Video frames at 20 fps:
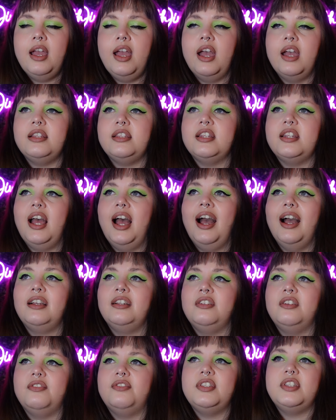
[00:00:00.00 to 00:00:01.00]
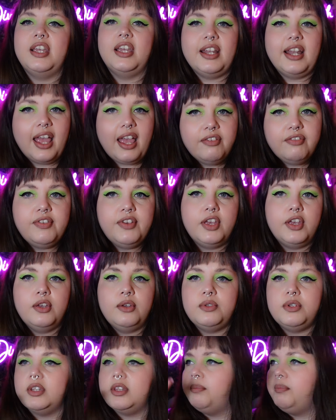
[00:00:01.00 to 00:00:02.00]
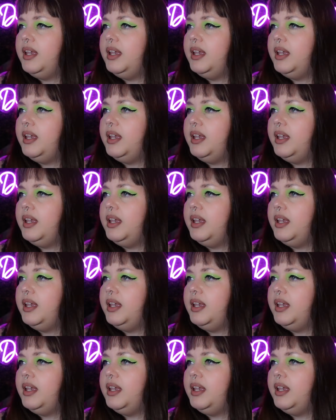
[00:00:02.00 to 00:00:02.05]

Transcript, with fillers: It's an act of saying "f you" to the